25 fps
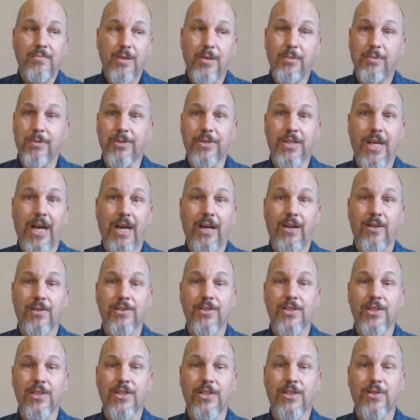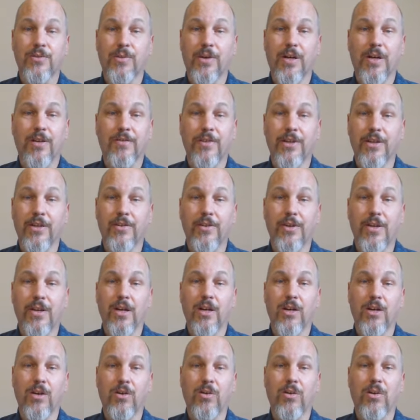people's houses, wherever you
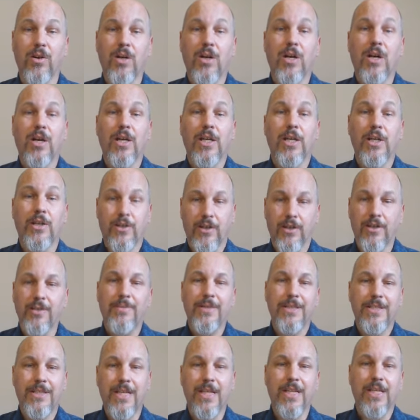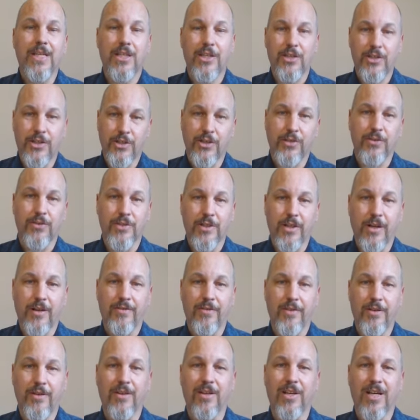go, you're going to be taking your shoes
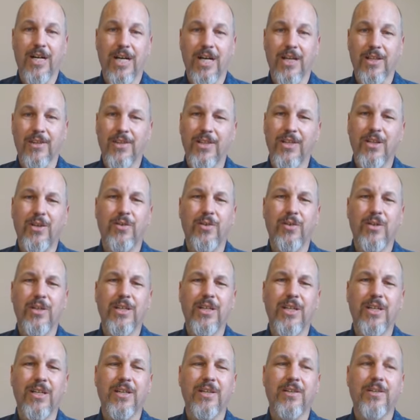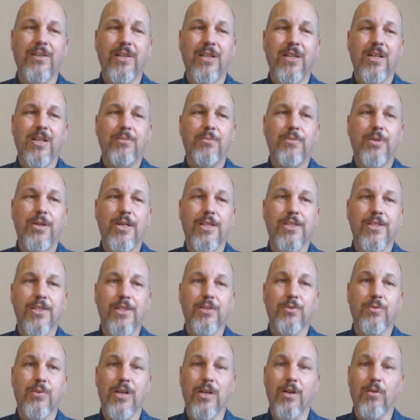off a lot. The only
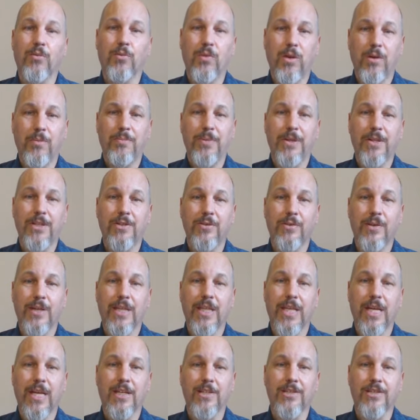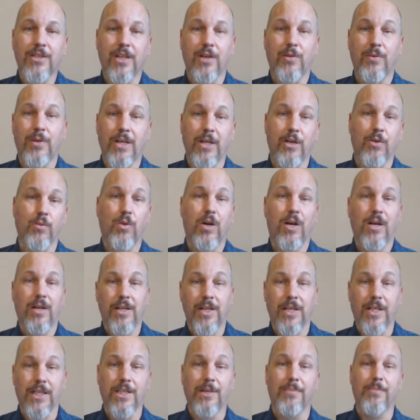places where you won't be doing that is like when you're
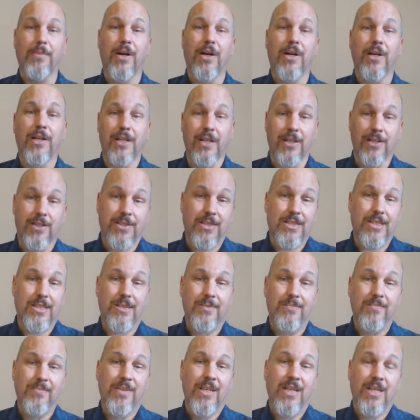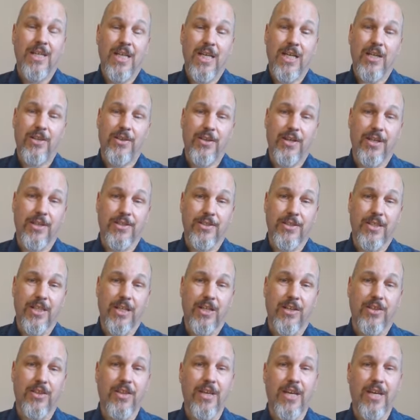walking in the markets and things like